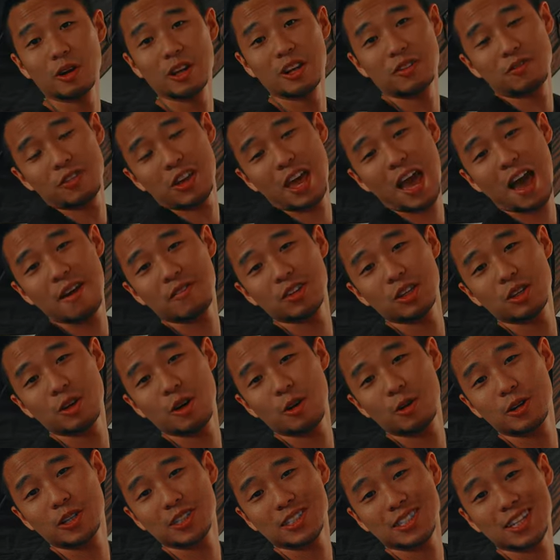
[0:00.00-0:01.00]
and if you haven't
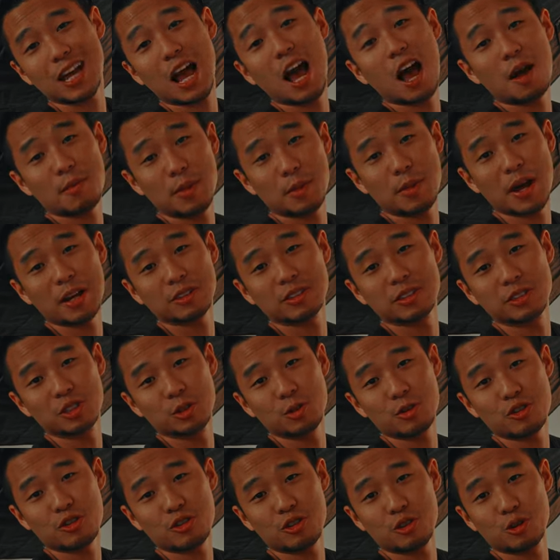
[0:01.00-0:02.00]
noticed, I'm about to
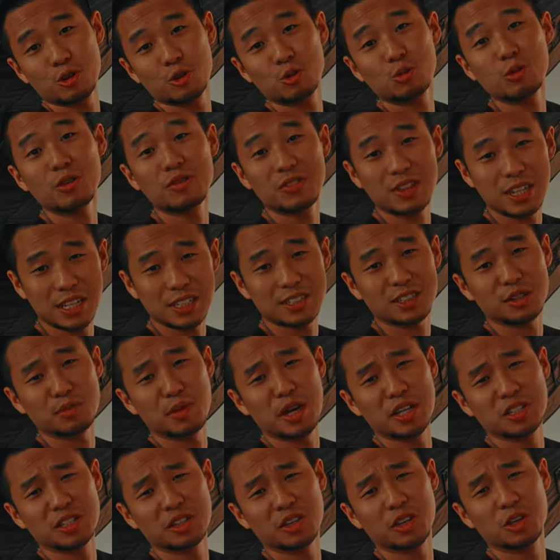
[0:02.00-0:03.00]
do a shoot with this
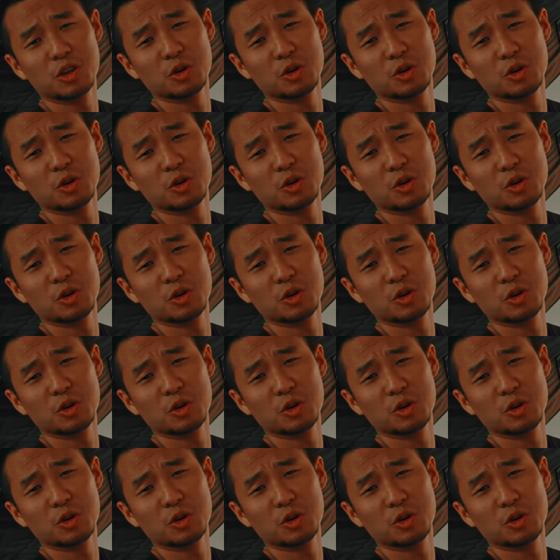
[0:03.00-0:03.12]
amazing